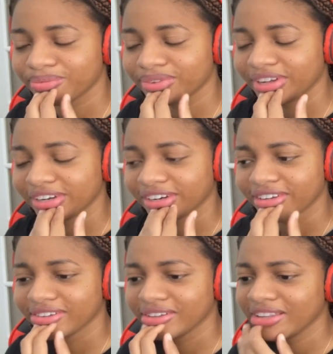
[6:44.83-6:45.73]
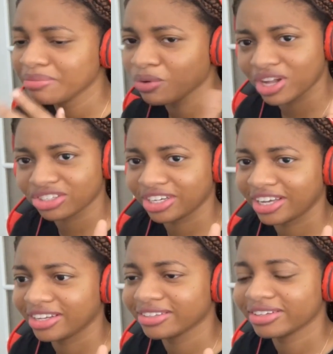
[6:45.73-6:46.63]
I don't know, let me watch it
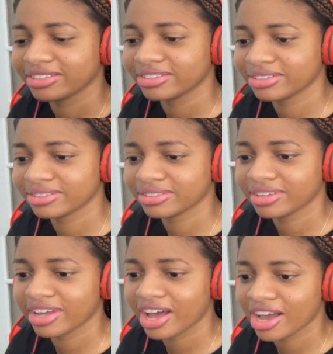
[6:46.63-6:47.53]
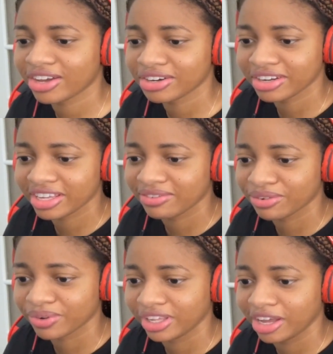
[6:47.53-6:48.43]
again. I couldn't even
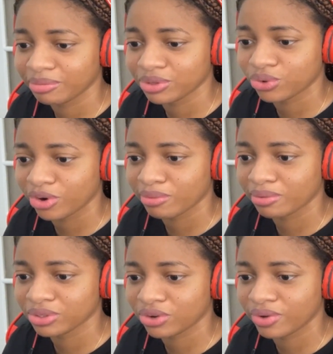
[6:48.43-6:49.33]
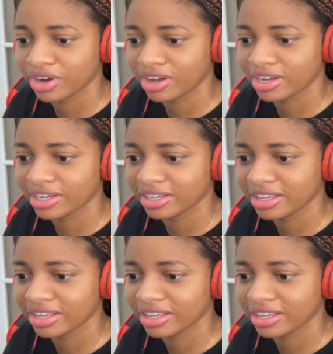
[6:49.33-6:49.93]
really absorb what was going on.